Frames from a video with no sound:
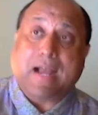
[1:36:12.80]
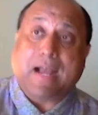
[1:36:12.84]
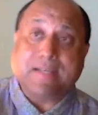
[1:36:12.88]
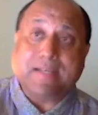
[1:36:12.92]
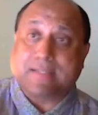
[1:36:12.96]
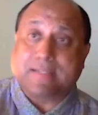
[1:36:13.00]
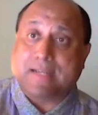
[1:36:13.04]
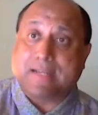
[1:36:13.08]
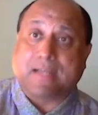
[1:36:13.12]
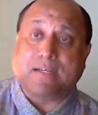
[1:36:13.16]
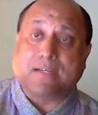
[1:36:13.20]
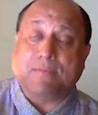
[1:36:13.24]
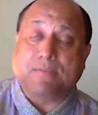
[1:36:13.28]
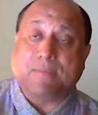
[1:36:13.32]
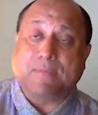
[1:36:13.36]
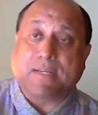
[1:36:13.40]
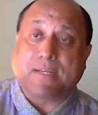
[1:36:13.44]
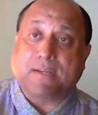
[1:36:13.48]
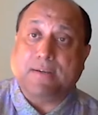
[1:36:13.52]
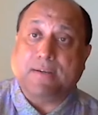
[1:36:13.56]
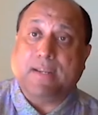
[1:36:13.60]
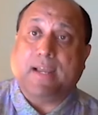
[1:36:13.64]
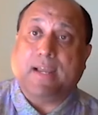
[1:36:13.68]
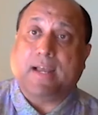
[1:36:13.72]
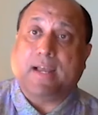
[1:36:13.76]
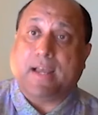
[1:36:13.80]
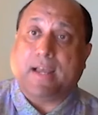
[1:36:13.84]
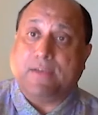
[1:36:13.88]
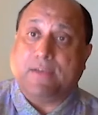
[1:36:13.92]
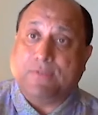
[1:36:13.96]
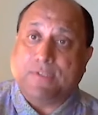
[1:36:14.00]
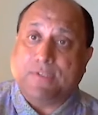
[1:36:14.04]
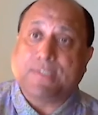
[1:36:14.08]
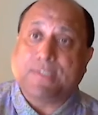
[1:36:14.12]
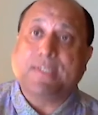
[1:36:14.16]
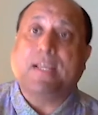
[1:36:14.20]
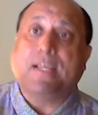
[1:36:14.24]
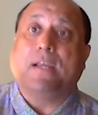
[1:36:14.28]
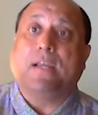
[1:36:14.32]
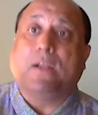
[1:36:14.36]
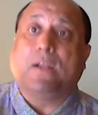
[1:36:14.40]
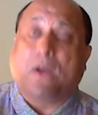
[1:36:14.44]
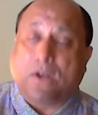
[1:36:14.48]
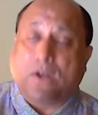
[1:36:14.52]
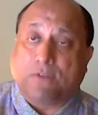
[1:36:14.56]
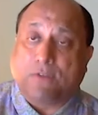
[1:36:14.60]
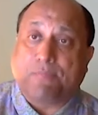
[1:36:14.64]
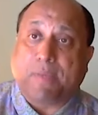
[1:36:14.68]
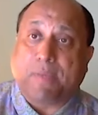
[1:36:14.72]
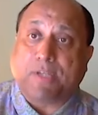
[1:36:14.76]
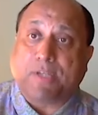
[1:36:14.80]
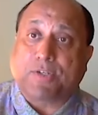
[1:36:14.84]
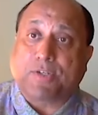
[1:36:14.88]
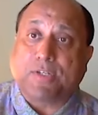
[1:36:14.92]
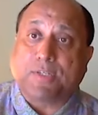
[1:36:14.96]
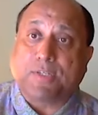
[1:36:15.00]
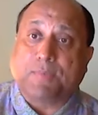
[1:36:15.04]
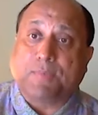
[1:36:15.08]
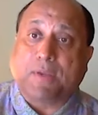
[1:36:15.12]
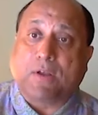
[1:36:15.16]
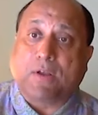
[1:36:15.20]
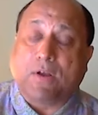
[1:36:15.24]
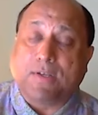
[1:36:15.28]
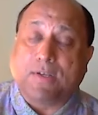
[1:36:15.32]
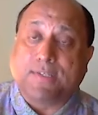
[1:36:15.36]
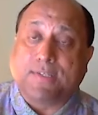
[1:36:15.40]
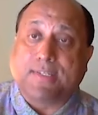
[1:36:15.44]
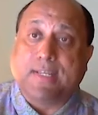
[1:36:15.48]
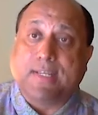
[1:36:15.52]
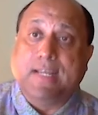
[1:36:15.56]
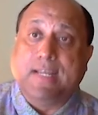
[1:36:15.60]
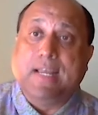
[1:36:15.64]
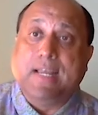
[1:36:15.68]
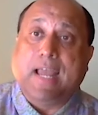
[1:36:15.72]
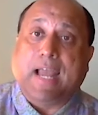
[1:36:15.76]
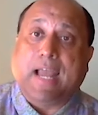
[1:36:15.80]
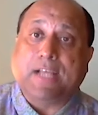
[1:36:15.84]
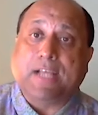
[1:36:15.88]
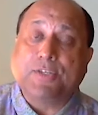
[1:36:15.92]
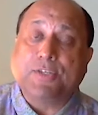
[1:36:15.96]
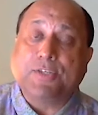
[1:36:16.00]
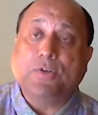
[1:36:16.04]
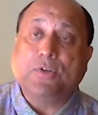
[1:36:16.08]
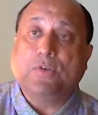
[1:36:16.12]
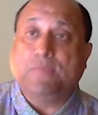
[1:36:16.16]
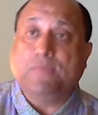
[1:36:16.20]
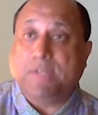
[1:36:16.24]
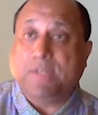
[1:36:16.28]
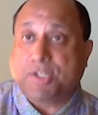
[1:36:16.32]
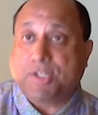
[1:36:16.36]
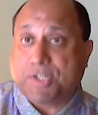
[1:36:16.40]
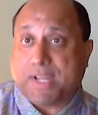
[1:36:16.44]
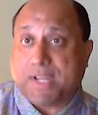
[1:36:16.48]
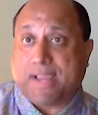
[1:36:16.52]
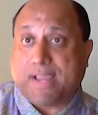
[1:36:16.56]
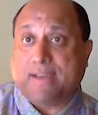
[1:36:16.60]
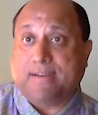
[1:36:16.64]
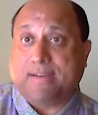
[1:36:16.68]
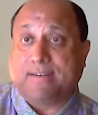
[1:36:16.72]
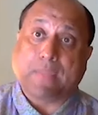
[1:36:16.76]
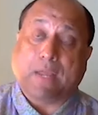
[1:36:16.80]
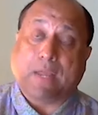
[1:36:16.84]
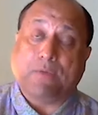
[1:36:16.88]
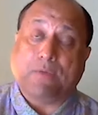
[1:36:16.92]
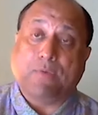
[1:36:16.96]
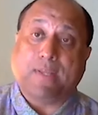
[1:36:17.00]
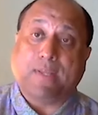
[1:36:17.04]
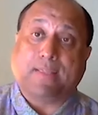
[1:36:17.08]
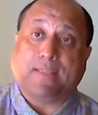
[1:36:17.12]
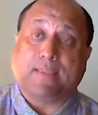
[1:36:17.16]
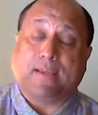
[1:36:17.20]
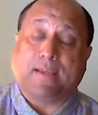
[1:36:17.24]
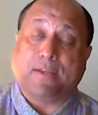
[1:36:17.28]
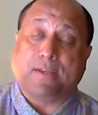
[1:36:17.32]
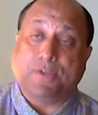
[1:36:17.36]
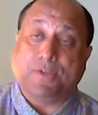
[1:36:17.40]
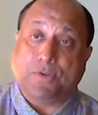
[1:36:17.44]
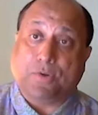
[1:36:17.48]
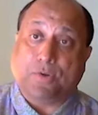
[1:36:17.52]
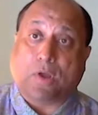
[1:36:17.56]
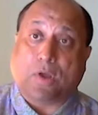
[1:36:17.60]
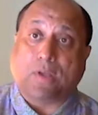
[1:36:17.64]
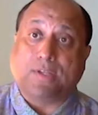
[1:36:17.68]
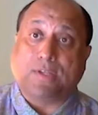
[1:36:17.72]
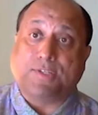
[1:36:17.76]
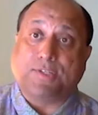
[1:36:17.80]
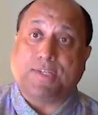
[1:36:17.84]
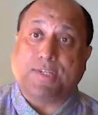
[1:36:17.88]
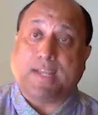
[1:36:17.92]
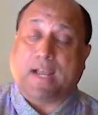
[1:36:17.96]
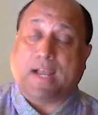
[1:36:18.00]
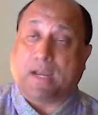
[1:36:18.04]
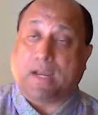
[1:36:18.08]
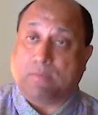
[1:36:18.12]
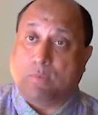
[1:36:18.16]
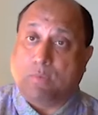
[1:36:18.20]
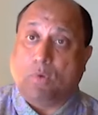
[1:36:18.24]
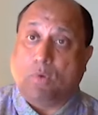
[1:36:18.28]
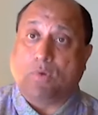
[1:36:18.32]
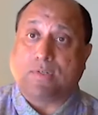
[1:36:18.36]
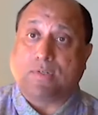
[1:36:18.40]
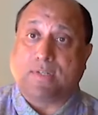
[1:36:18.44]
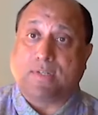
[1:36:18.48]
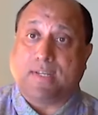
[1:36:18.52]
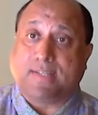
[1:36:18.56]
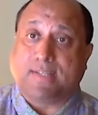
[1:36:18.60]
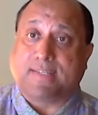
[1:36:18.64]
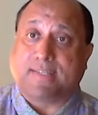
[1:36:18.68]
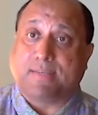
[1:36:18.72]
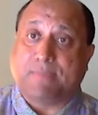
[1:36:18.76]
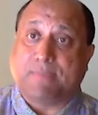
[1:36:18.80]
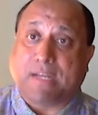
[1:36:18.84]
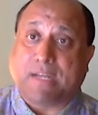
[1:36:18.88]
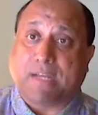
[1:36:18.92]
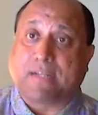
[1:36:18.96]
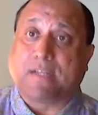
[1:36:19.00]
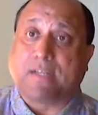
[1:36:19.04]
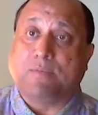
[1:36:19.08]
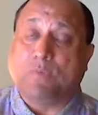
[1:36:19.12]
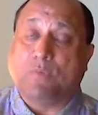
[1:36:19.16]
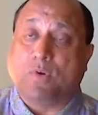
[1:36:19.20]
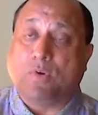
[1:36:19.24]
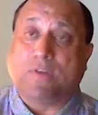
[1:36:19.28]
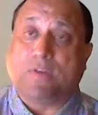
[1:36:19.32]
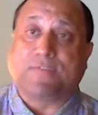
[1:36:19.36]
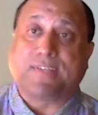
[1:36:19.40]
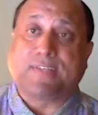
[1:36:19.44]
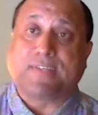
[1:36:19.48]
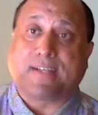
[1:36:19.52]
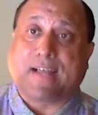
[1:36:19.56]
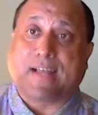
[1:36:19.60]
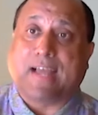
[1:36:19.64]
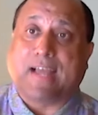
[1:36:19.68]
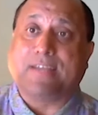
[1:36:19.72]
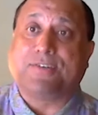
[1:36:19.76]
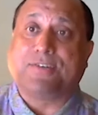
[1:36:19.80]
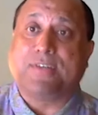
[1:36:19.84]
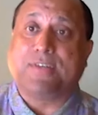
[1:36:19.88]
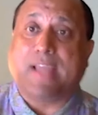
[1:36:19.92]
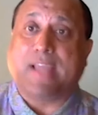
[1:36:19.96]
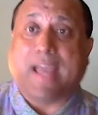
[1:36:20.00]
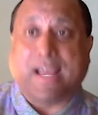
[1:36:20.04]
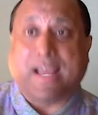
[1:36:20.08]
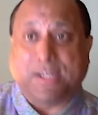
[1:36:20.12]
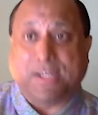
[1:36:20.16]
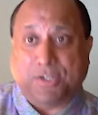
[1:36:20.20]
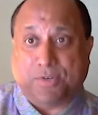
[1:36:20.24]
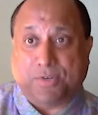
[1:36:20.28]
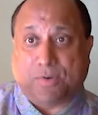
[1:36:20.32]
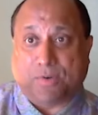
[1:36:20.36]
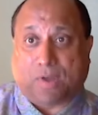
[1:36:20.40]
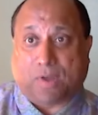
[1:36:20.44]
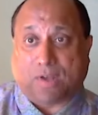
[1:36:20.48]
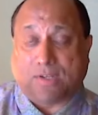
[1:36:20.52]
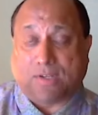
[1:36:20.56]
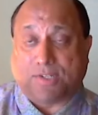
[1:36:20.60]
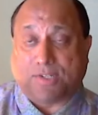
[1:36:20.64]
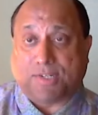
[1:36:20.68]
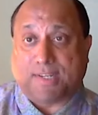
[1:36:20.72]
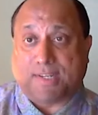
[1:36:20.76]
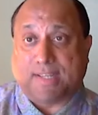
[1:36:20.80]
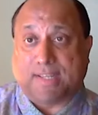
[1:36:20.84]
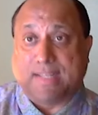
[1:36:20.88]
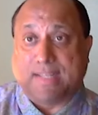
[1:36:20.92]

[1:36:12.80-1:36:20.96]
started my career, I would see a lot of patients because, as you know, we share with neurology our board. It's American Board of Psychiatry and Neurology.